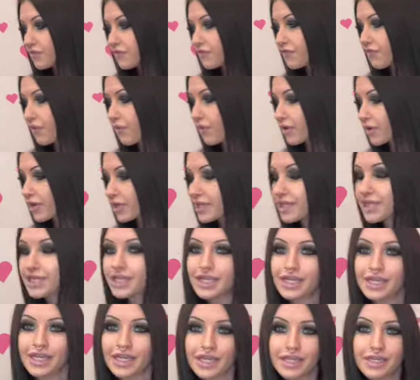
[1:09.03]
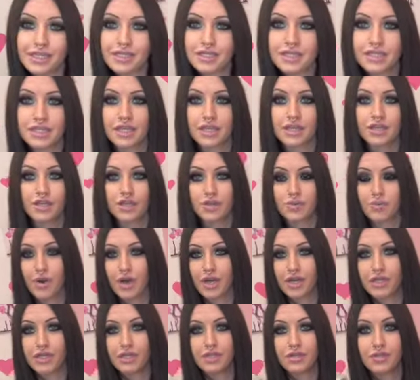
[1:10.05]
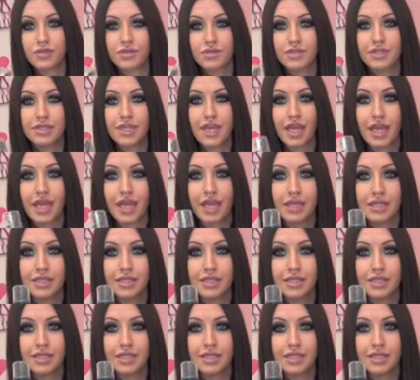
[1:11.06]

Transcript: For cleanings, you want to use a